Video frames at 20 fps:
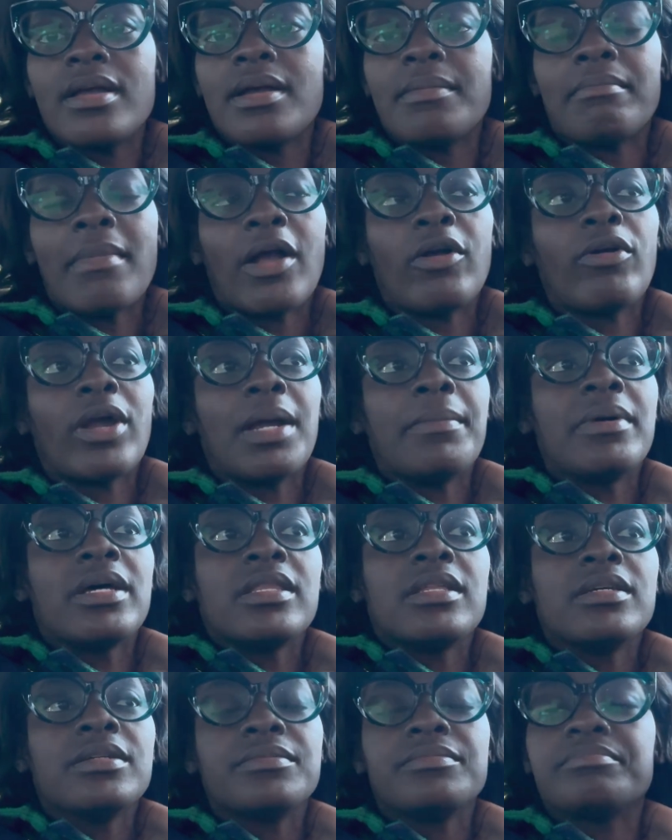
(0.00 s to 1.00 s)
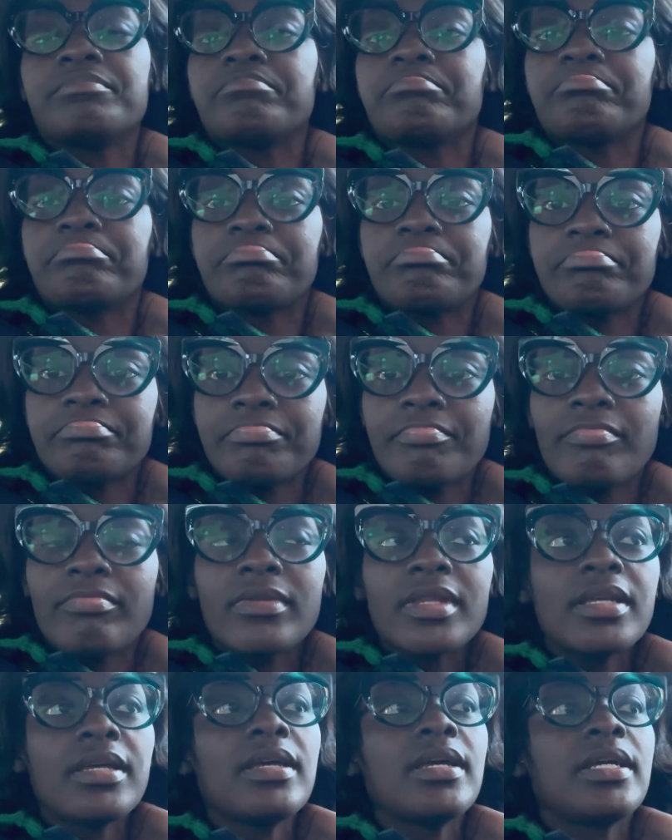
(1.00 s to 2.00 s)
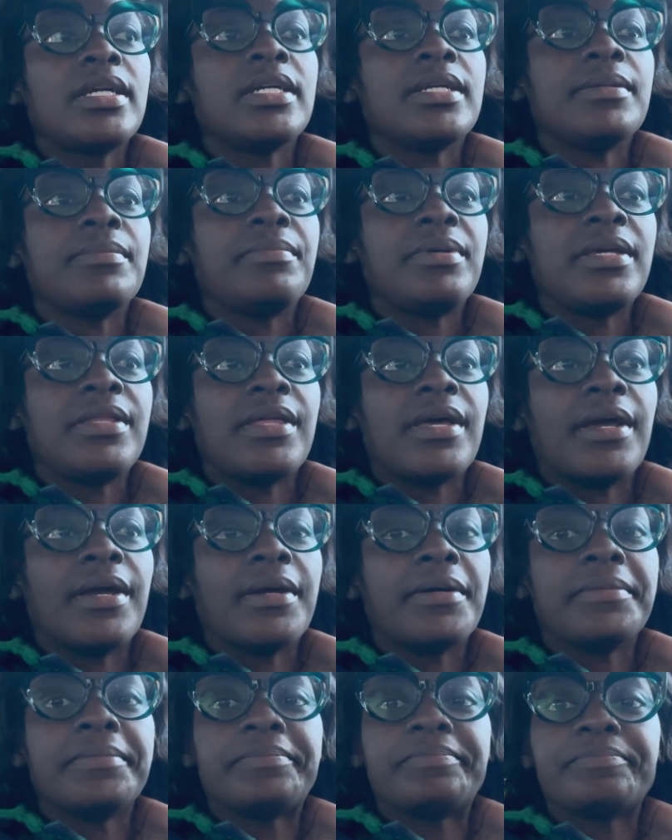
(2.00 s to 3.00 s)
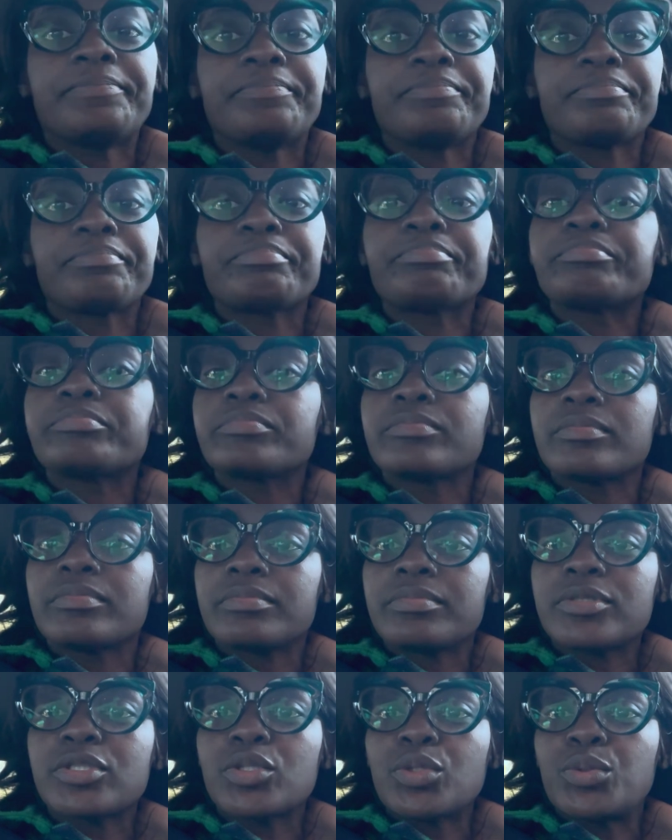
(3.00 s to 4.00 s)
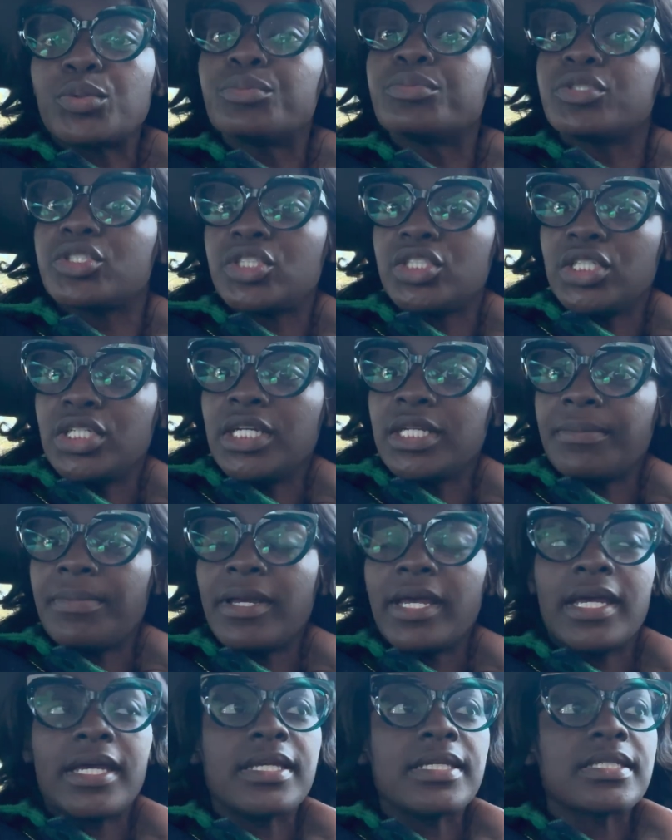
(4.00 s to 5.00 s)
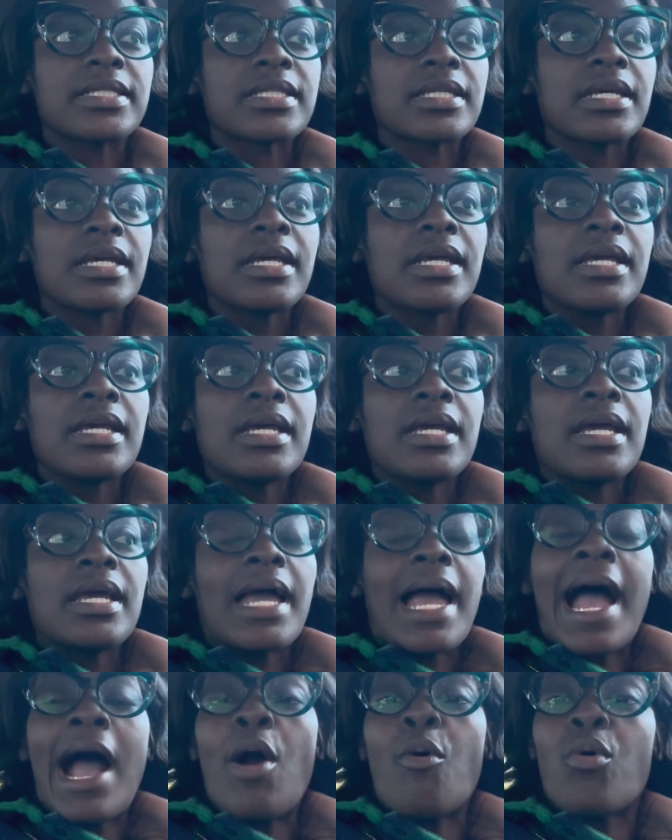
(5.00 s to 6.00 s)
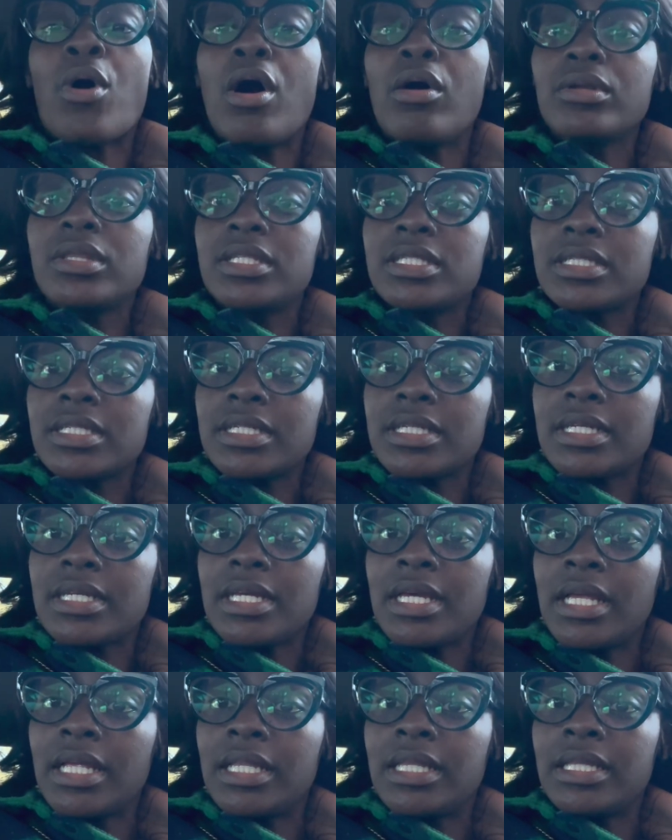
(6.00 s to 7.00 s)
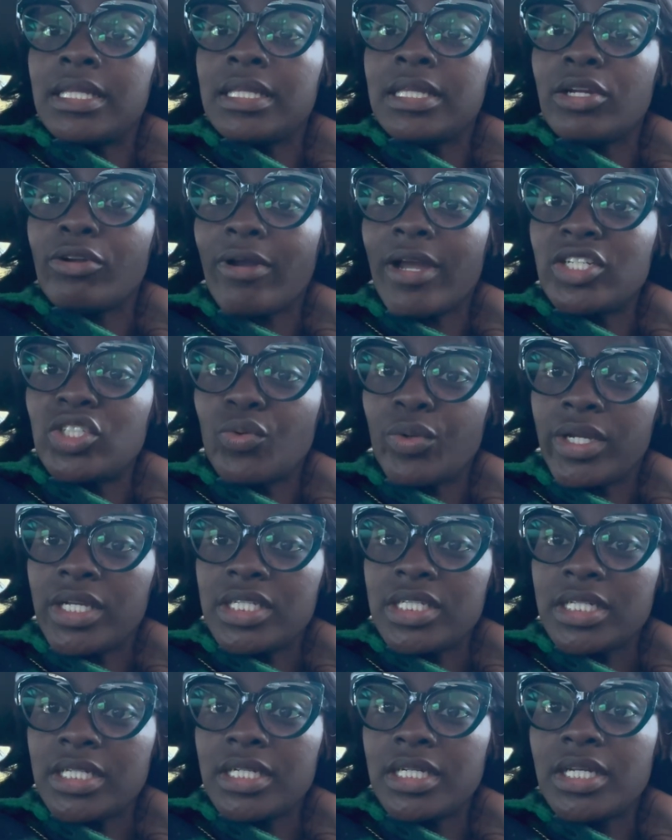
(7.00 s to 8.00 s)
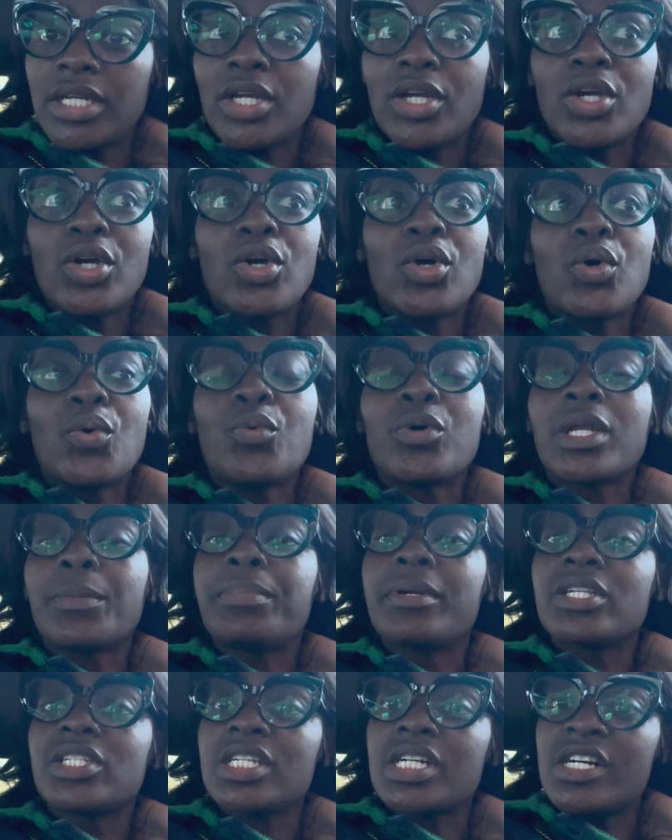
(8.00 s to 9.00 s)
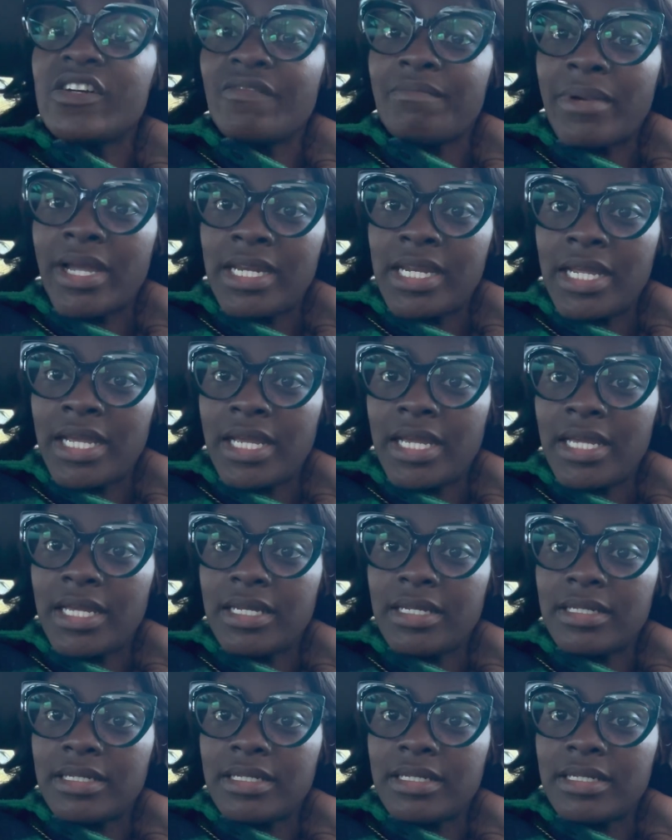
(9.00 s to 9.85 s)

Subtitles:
my grandmother couldn't be there, so she get a pass. I walked in the graduation with a picture of my dad.